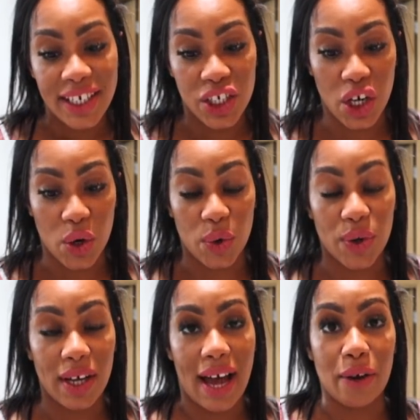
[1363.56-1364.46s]

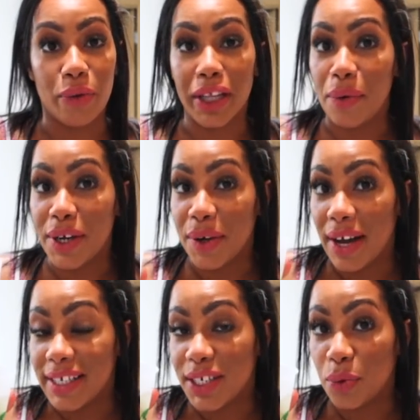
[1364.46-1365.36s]
So I really want you
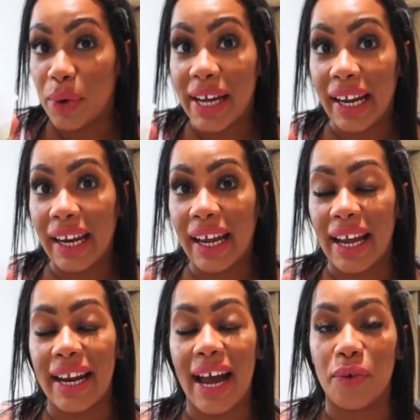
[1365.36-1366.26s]
guys to win,
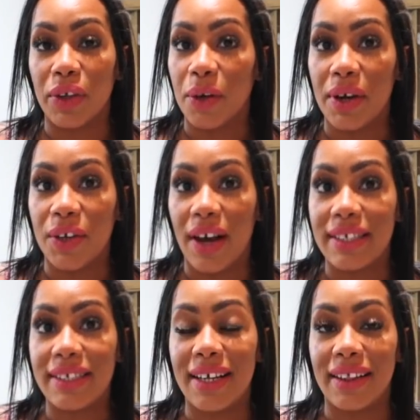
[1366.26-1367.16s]
and I really want you
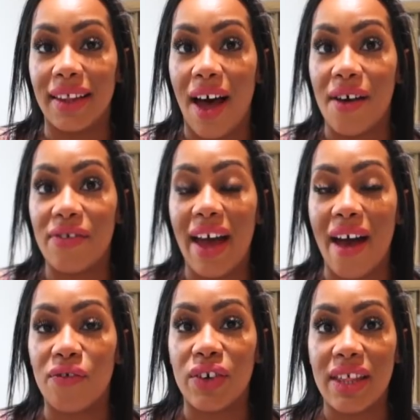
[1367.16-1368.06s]
guys to love
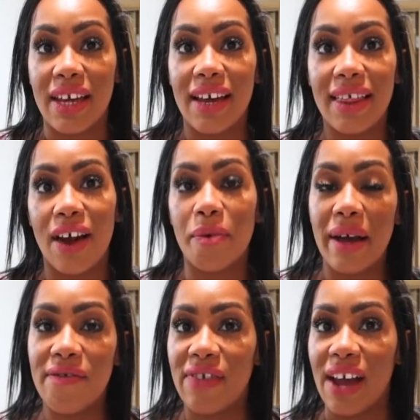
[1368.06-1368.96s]
everything that are
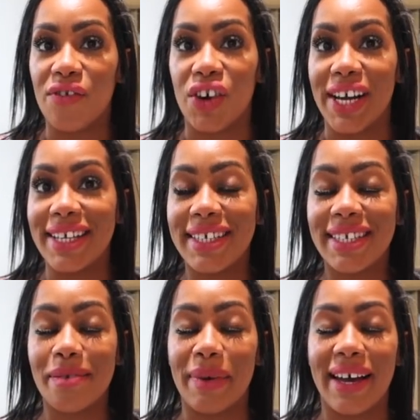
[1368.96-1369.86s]
my
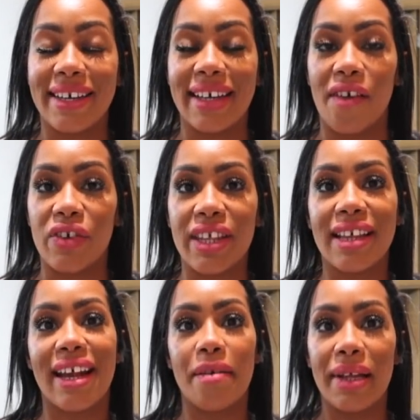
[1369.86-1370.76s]
favorites, because
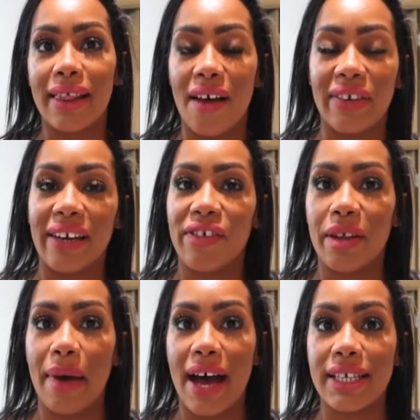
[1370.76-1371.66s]
everything that I've been loving for
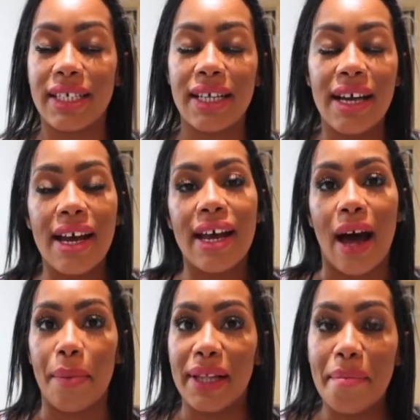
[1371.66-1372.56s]
the past
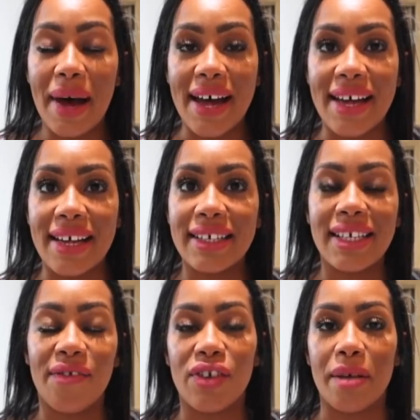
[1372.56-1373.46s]
couple of
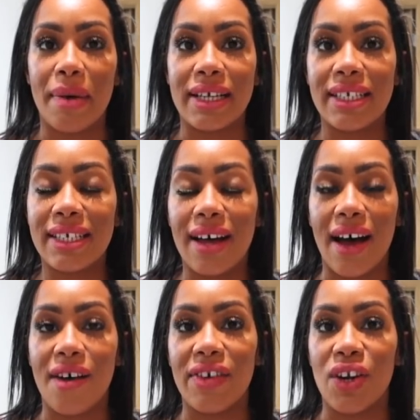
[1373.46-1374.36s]
months and for the months
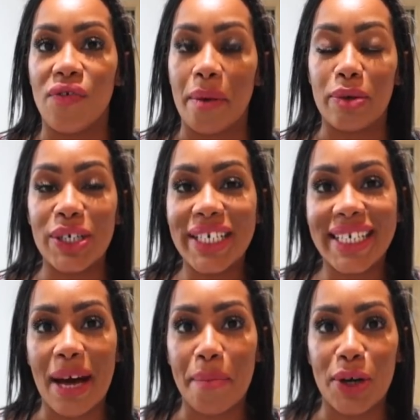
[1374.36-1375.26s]
of November and
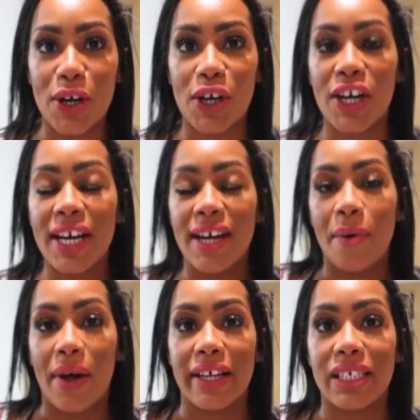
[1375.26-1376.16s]
December,
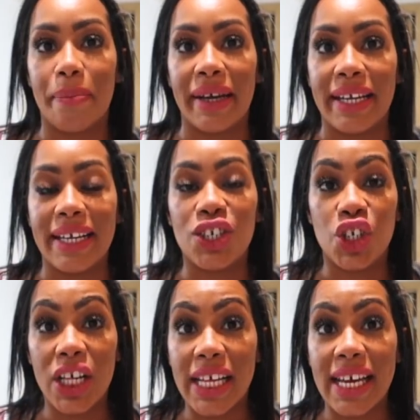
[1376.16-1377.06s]
while it's been
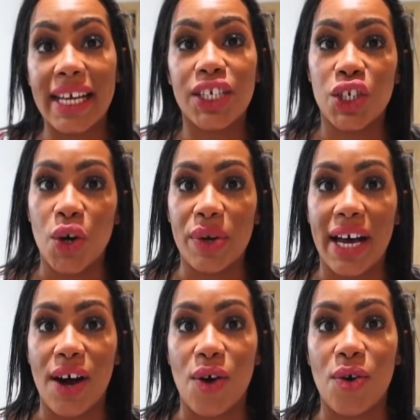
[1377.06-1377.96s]
chilly and snowy
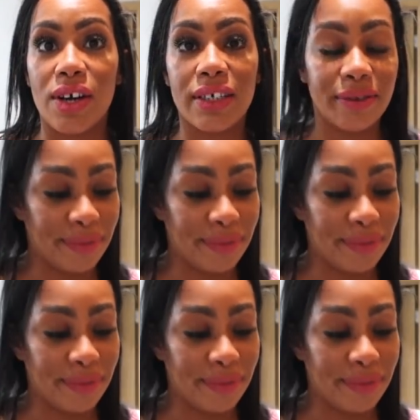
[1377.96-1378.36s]
out,